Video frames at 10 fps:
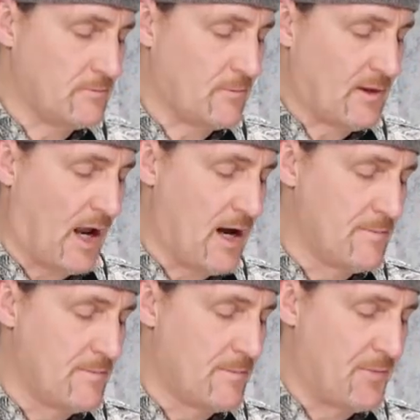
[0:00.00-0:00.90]

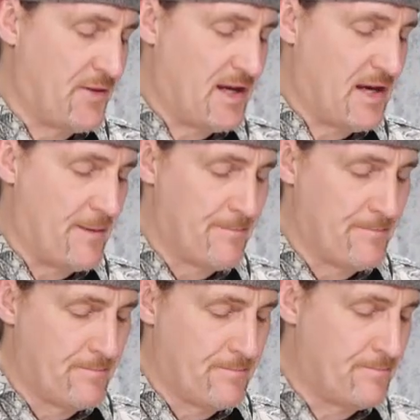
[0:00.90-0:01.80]
the
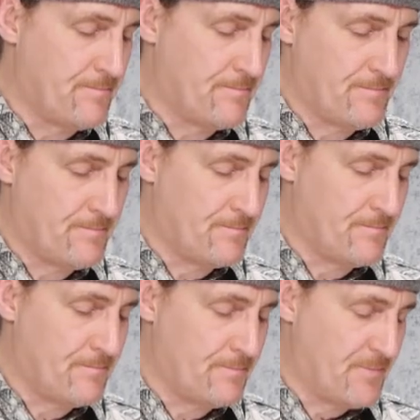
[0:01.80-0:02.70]

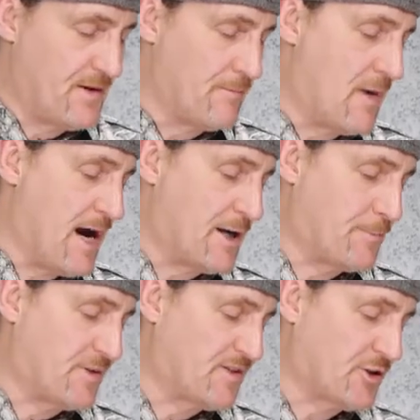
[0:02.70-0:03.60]
minor
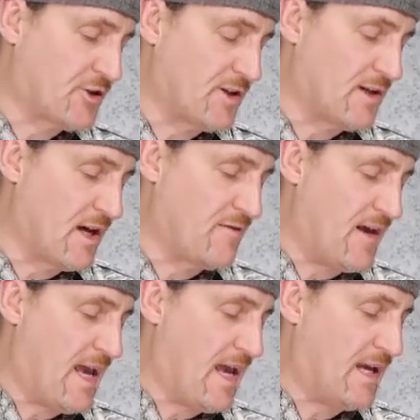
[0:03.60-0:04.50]
position of
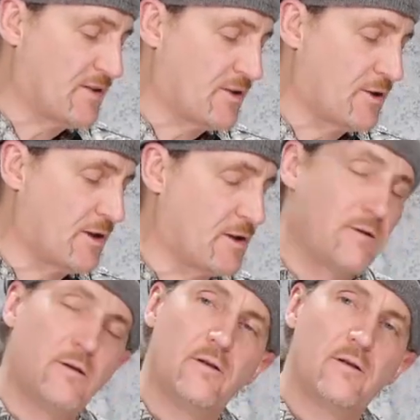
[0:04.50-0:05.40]
A is a good
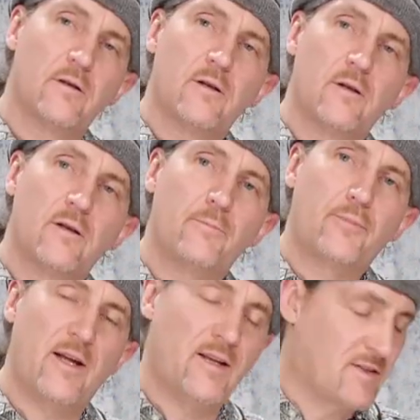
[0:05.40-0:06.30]

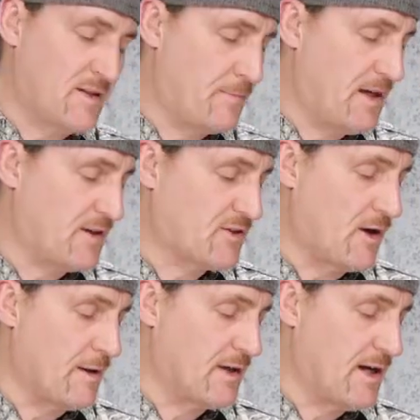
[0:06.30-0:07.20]
place to be. So
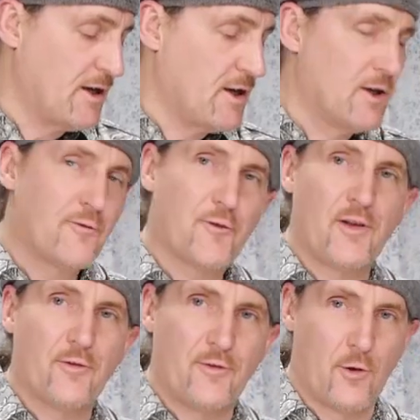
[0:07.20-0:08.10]
I'm going to, for
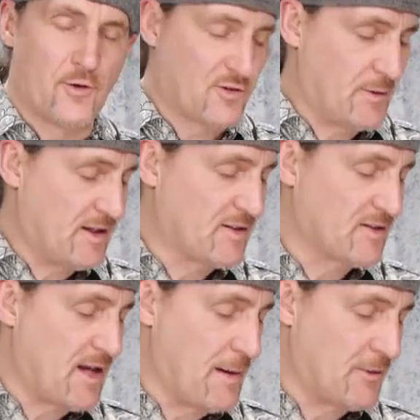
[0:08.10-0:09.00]
those
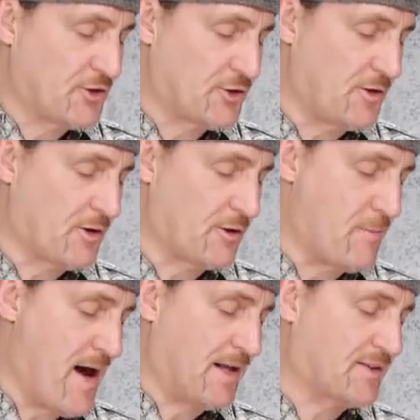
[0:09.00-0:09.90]
reasons, I'm going to show you the
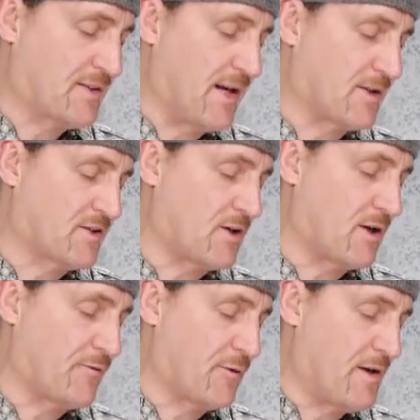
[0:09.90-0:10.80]
chromatic scale
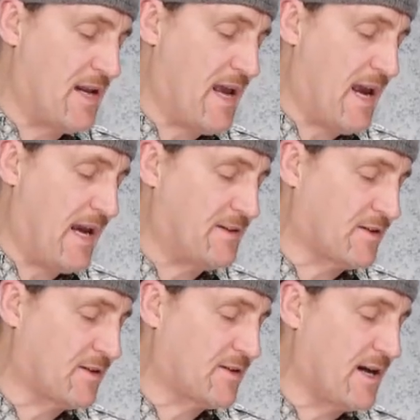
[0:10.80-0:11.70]
starting from an A, and
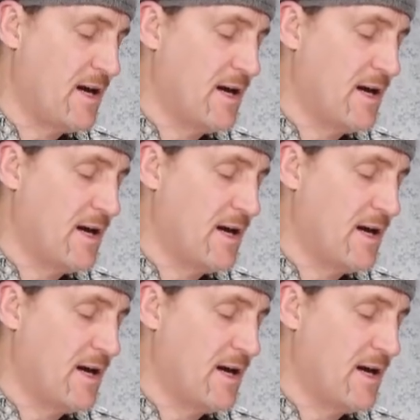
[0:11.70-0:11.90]
this is a